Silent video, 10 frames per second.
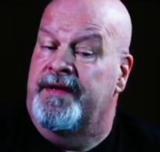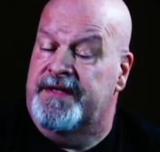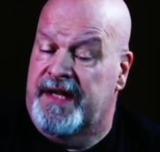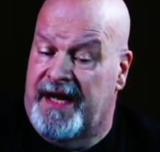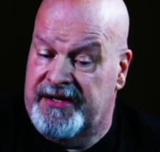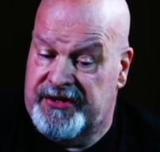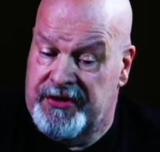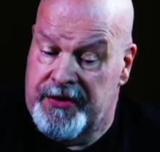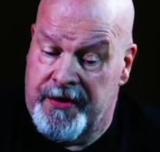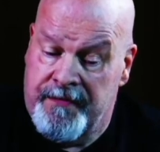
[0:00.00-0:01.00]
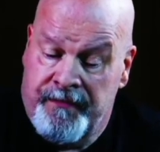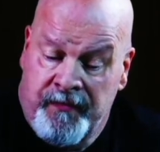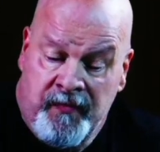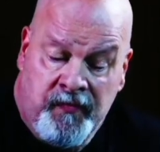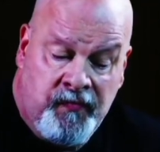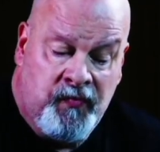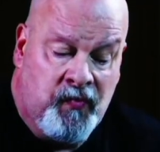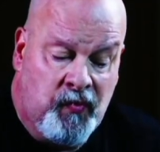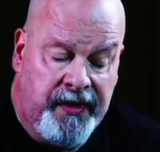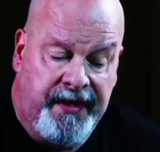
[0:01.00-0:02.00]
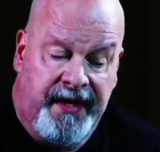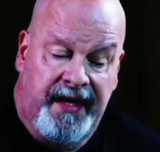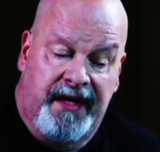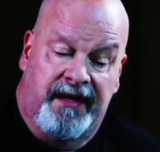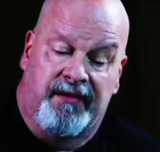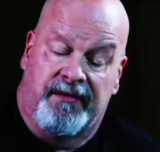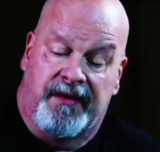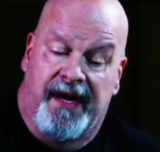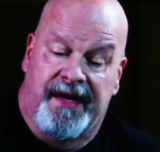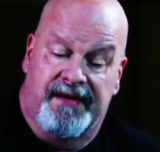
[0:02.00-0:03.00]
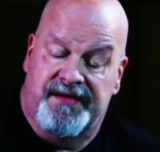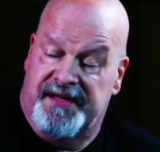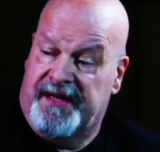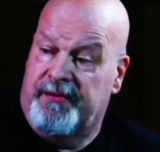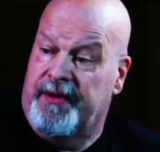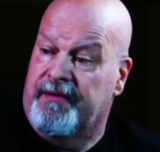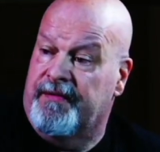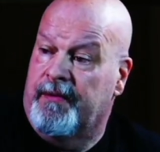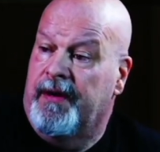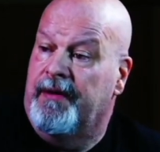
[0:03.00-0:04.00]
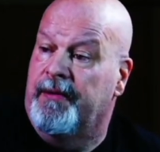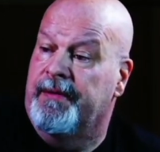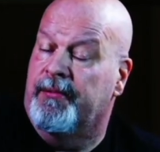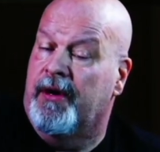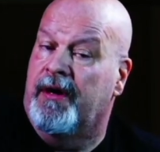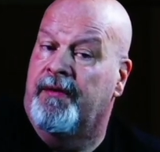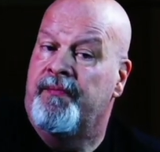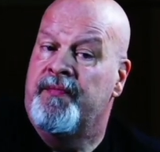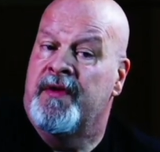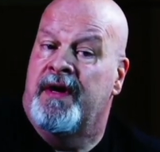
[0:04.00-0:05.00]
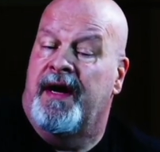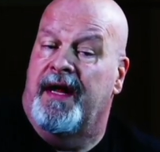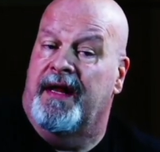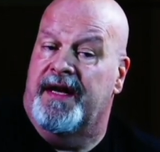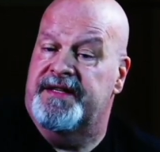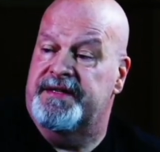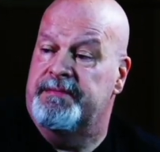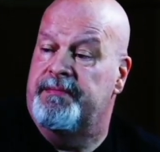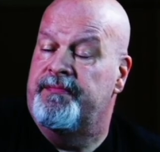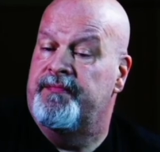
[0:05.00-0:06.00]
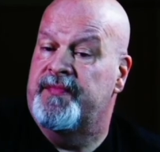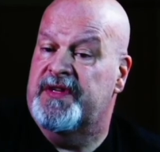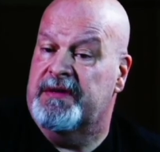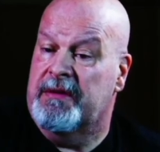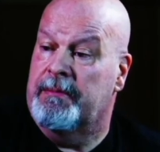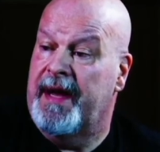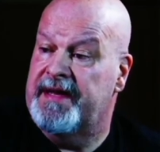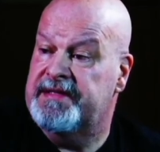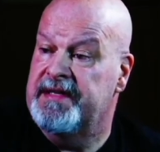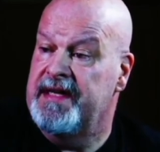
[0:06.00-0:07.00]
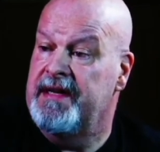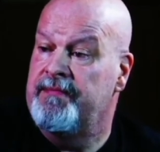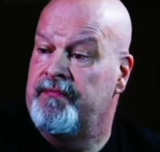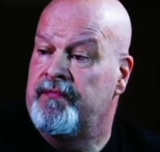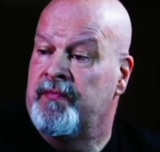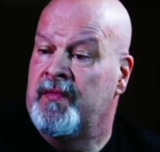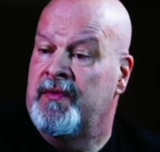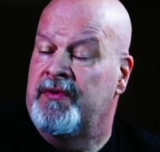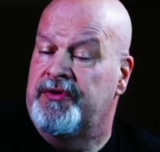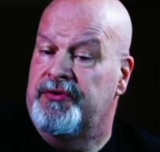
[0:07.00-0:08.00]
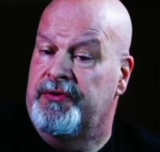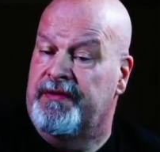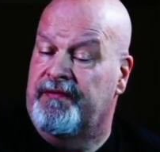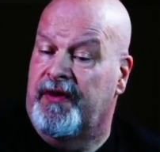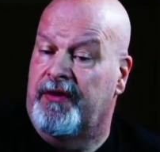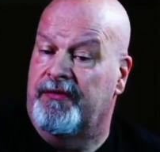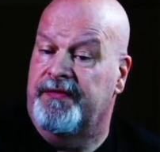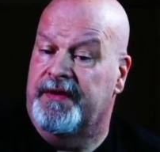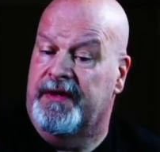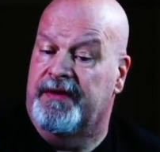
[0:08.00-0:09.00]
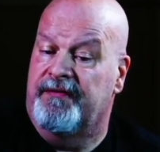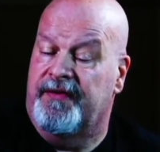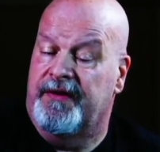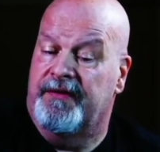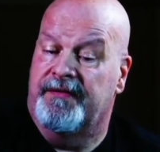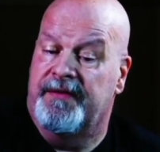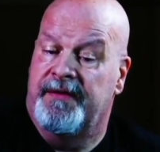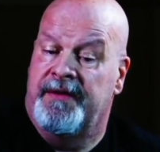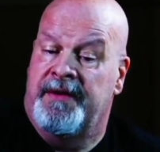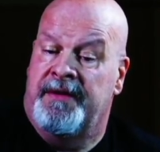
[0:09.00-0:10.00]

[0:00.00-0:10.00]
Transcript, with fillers: This last year, when I got sick, whatever all went wrong, I lost the capacity to involve and get involved.